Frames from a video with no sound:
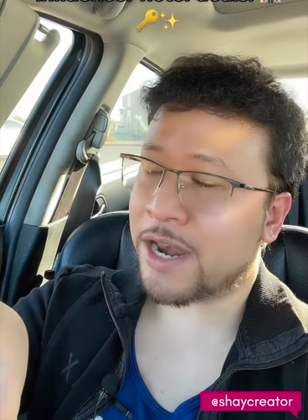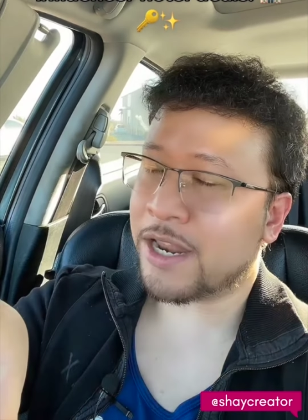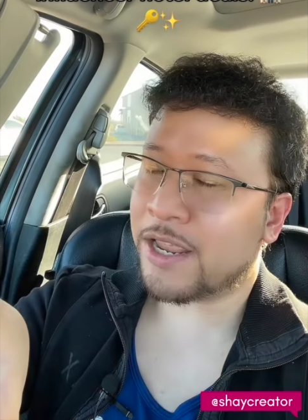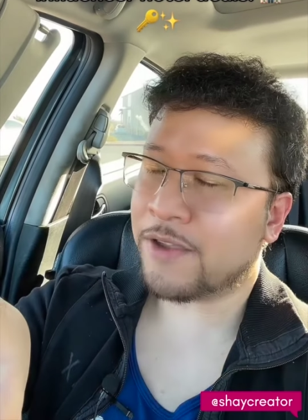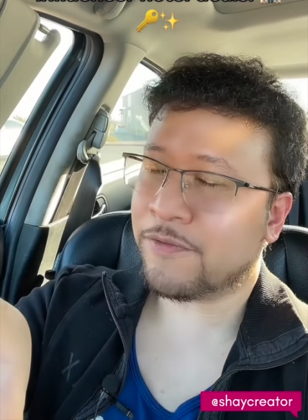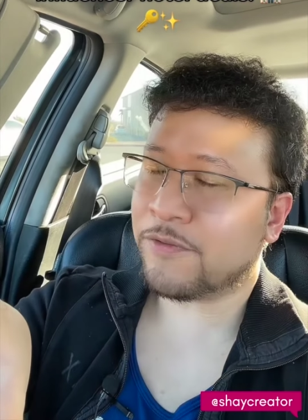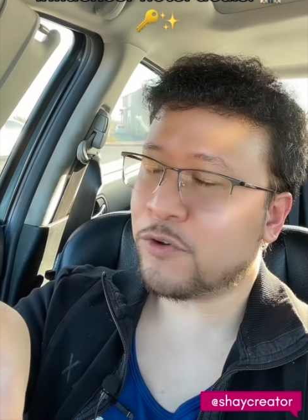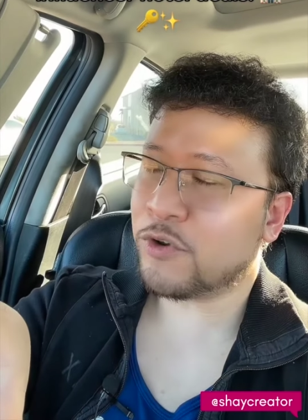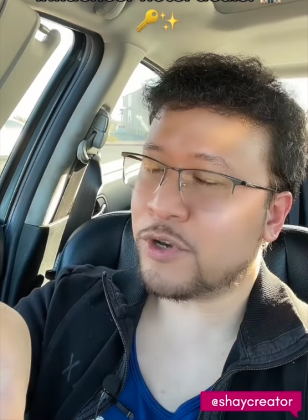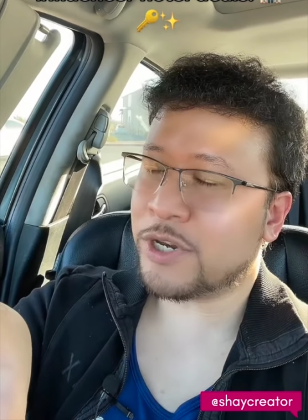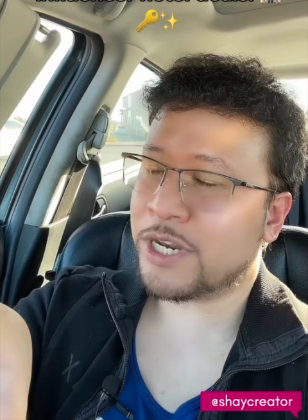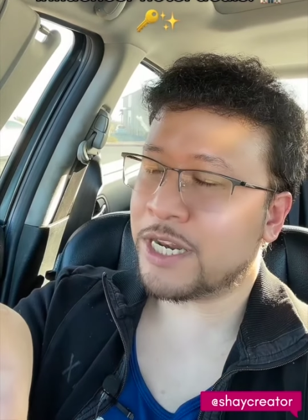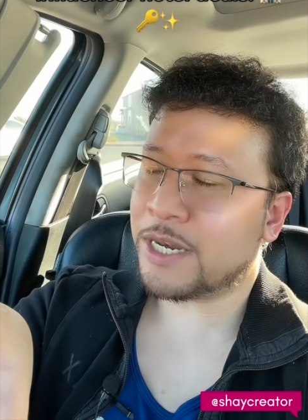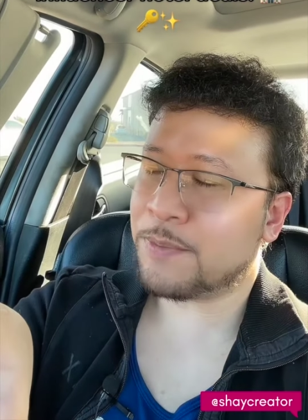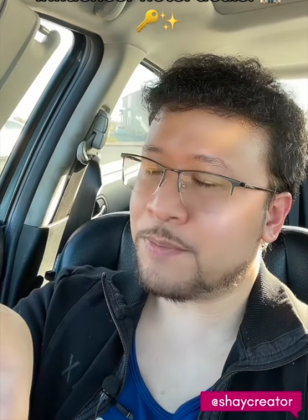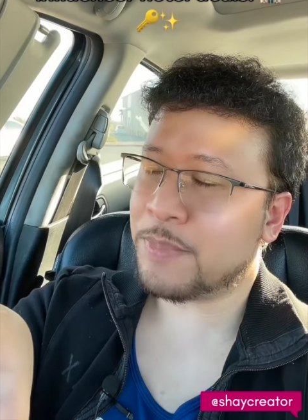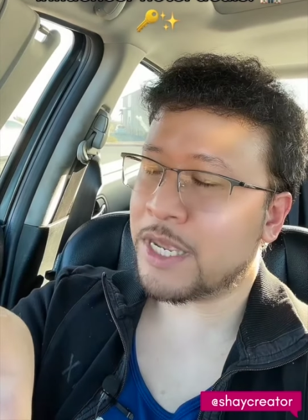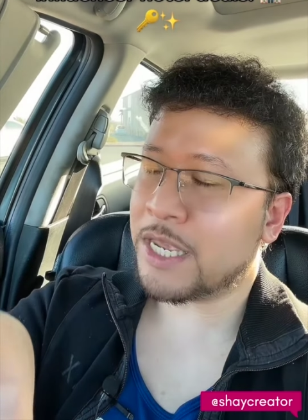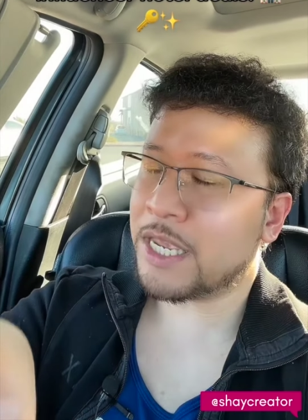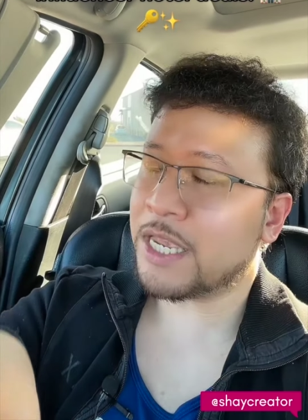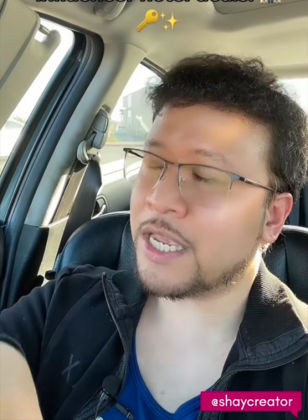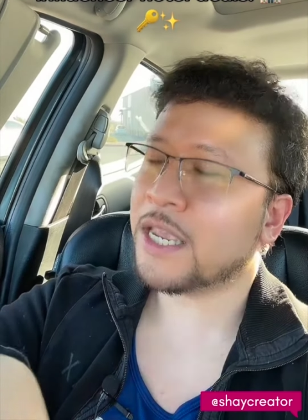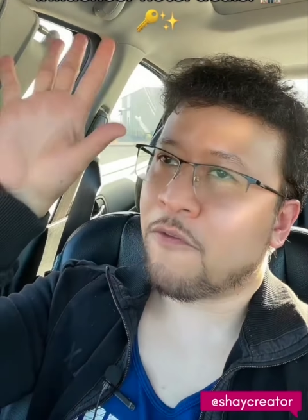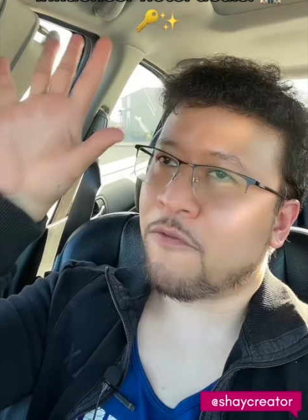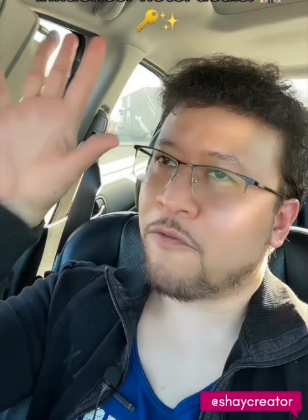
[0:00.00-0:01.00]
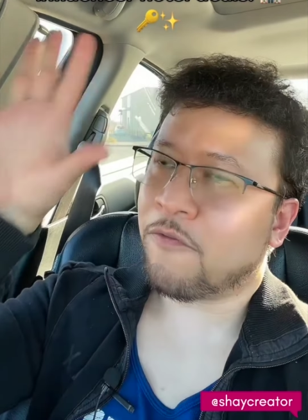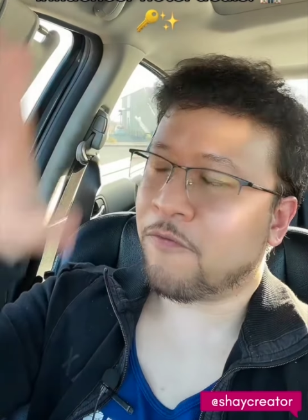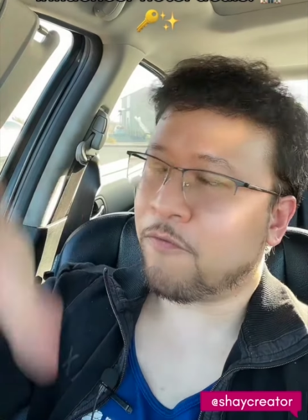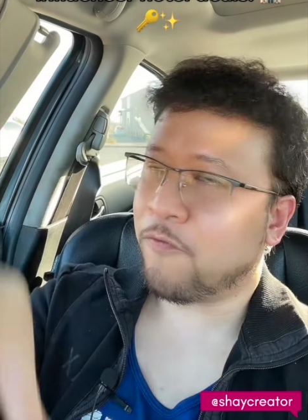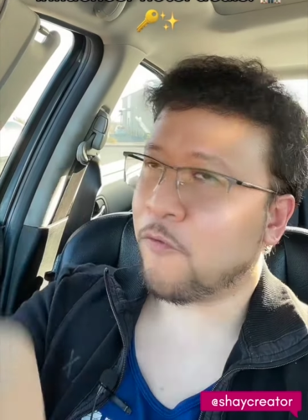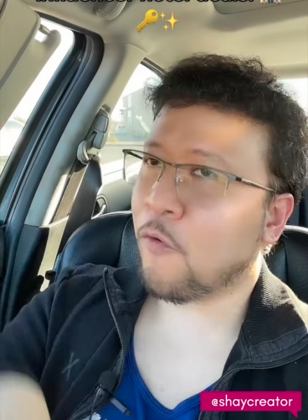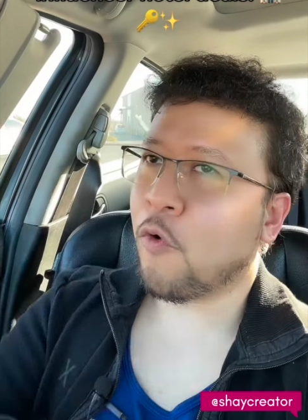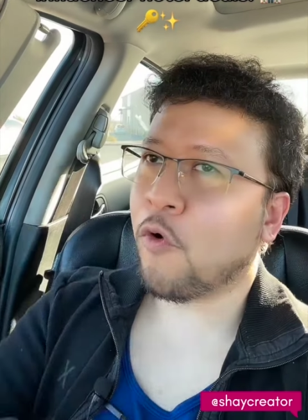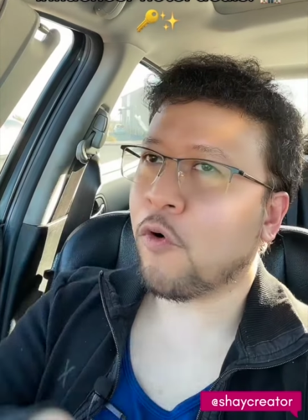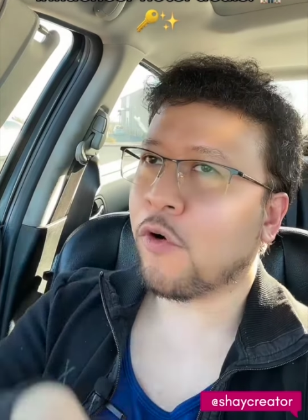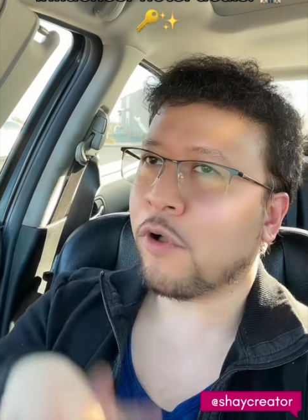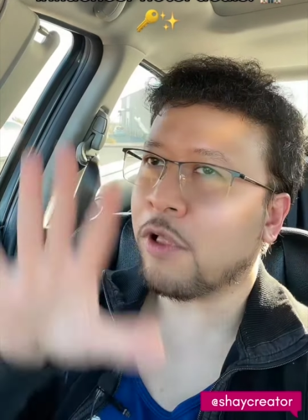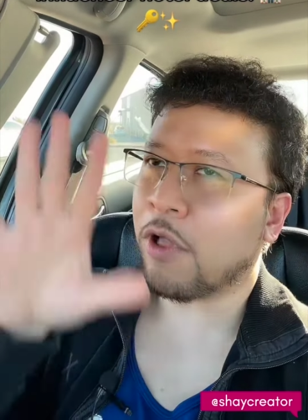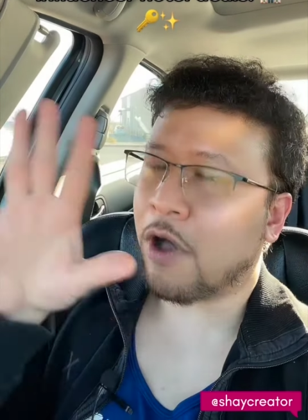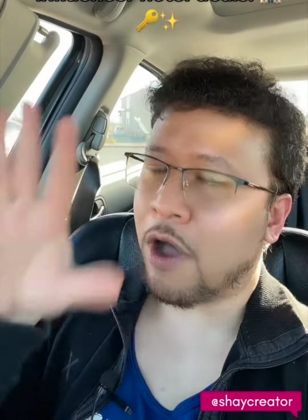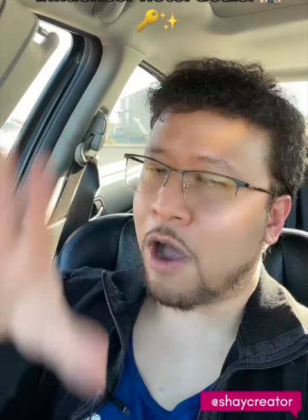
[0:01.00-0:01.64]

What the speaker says: if you need be full